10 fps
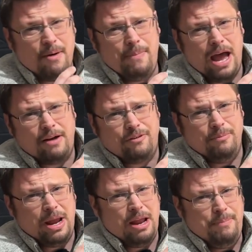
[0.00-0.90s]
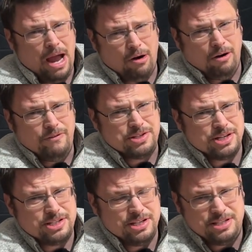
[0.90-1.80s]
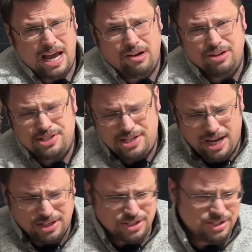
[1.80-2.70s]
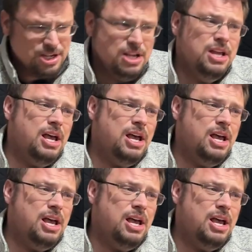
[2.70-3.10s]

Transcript: got back from a power visit to Dallas, Texas.